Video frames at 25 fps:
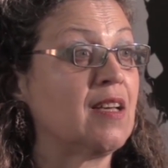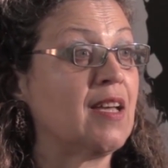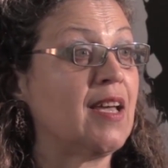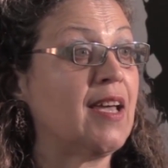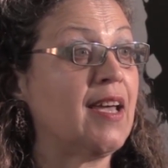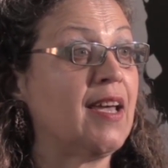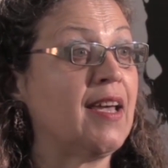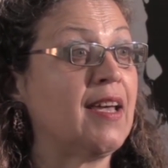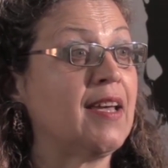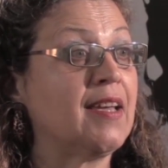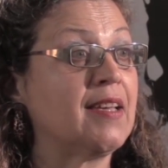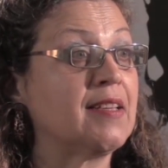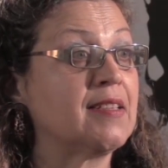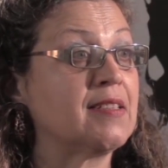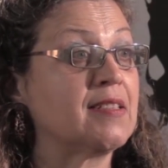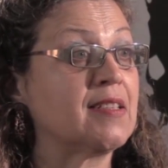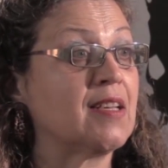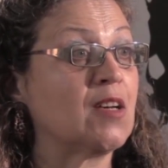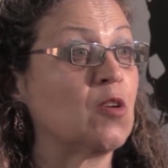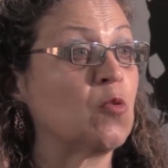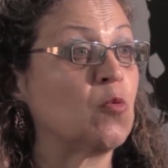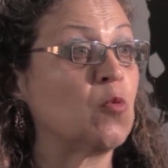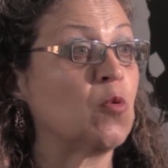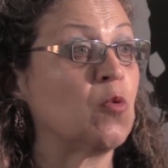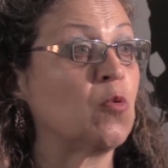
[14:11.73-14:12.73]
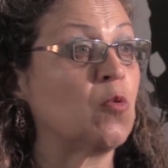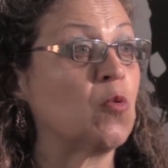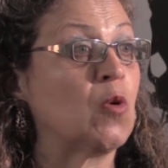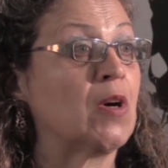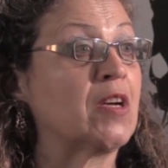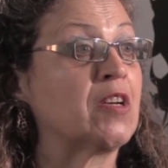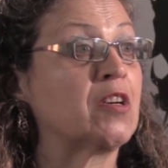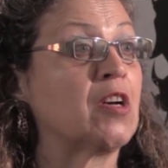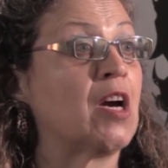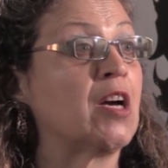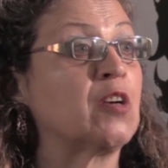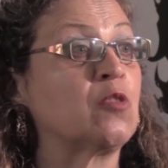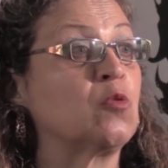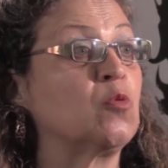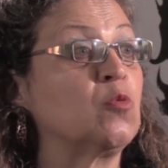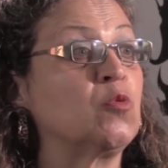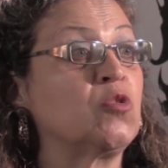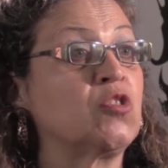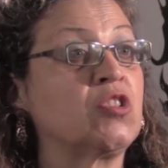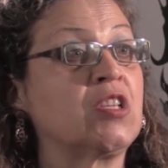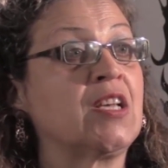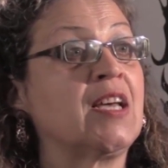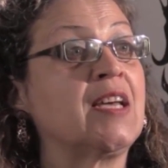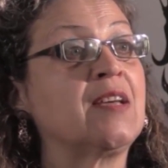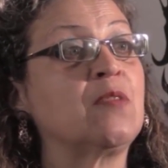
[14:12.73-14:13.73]
And or I, I could
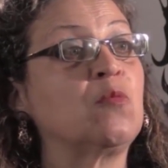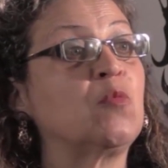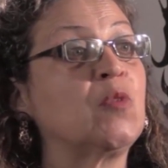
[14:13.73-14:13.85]
say,